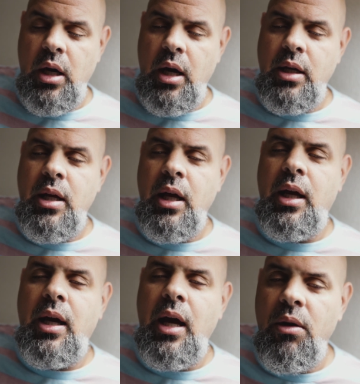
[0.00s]
I
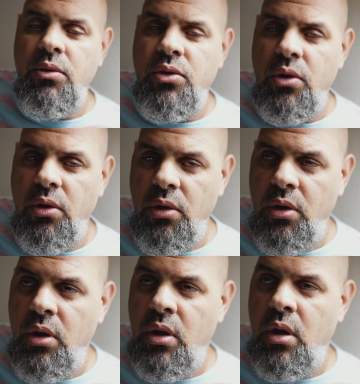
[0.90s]
take
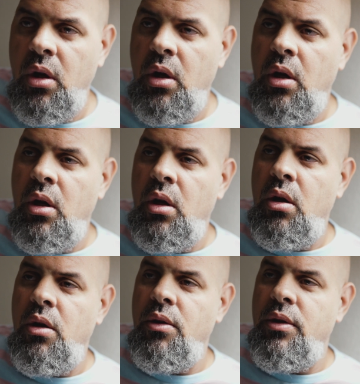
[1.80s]
counsel
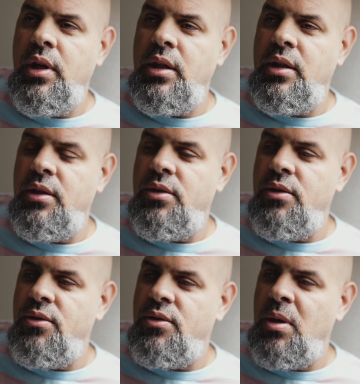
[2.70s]
that this
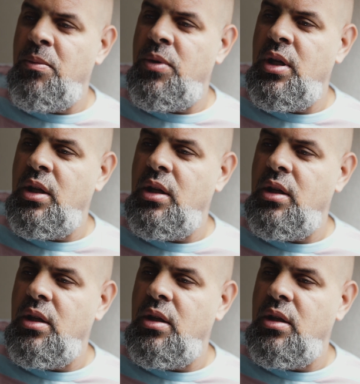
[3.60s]
is
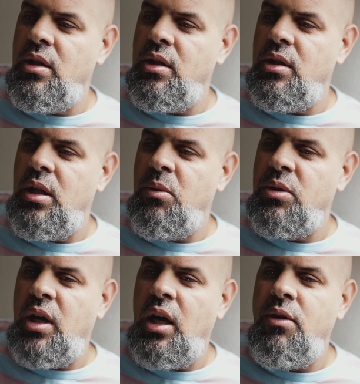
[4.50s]
something that
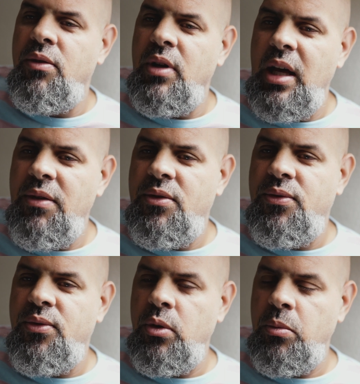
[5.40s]
was kind of left
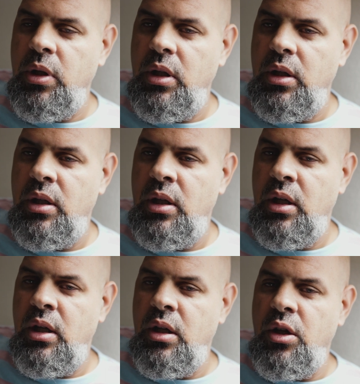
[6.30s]
for me,
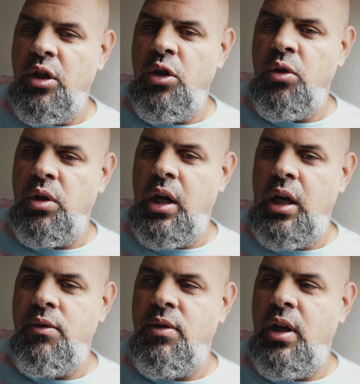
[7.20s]

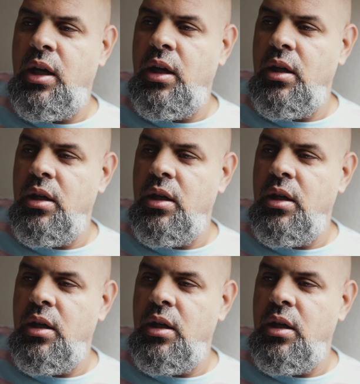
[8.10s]
kind of like